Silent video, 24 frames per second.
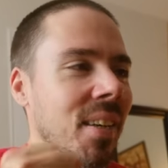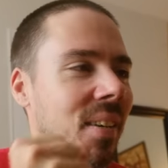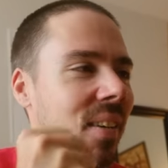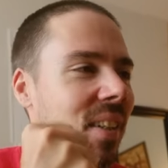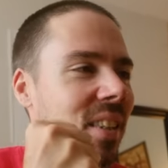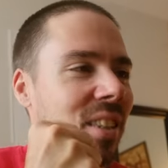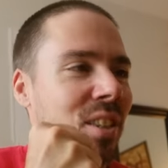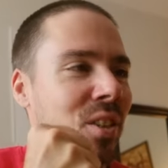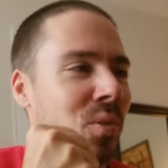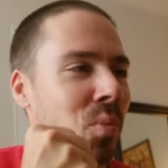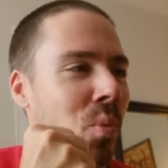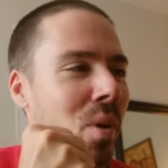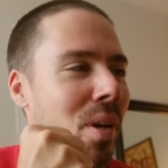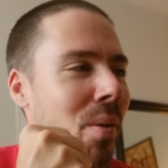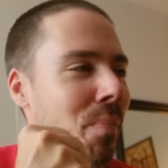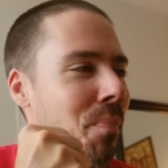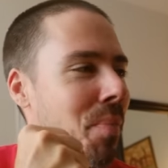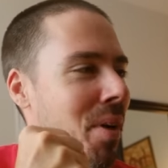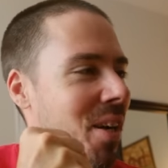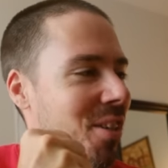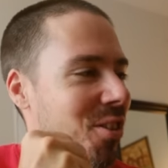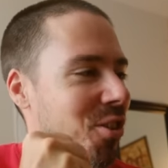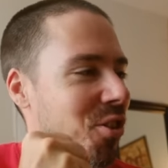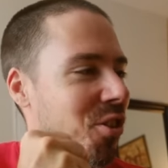I just want to
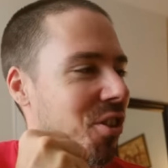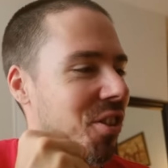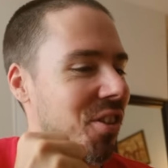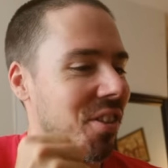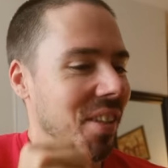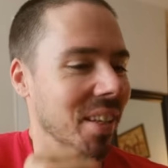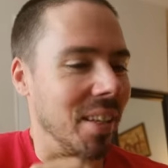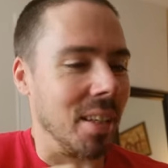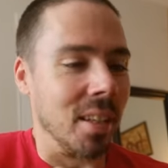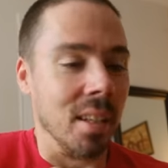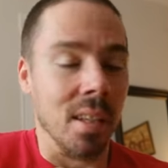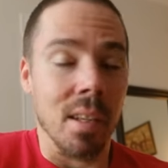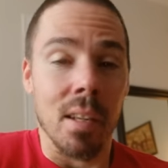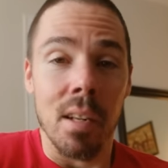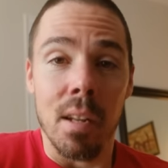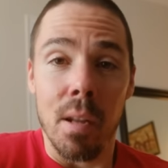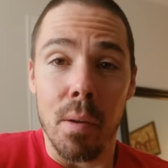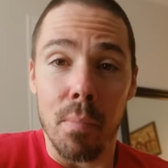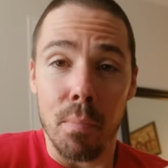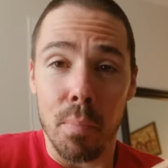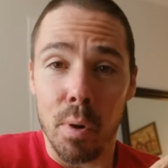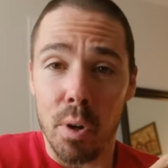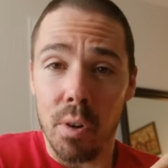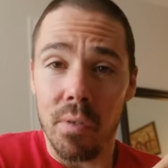punch this thing.
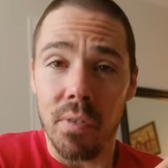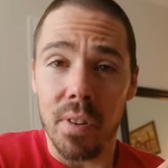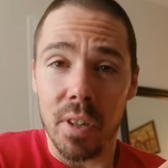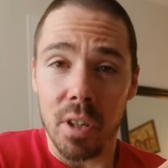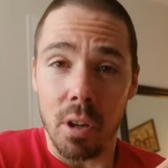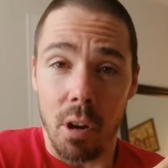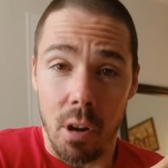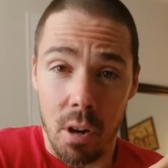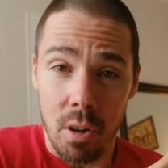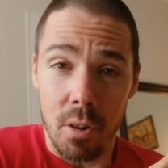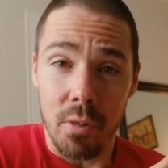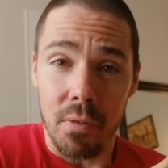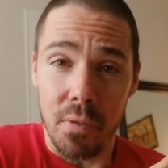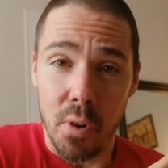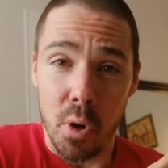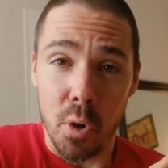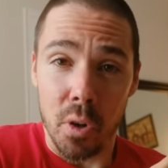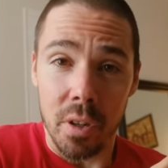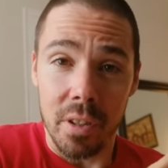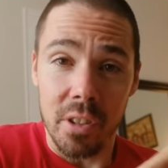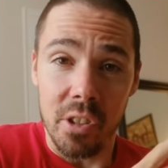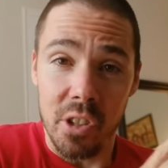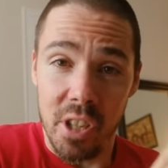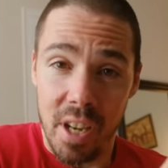Perfect
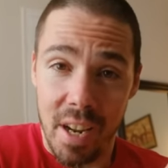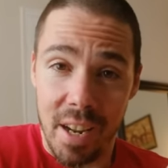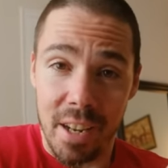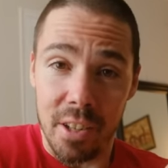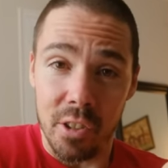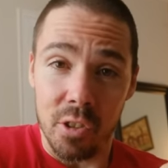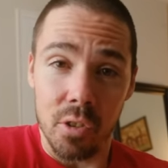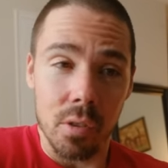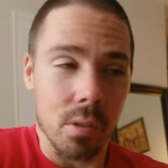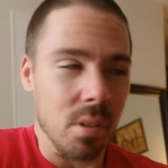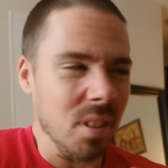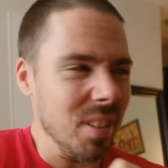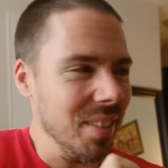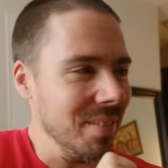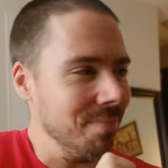autofocus, yes.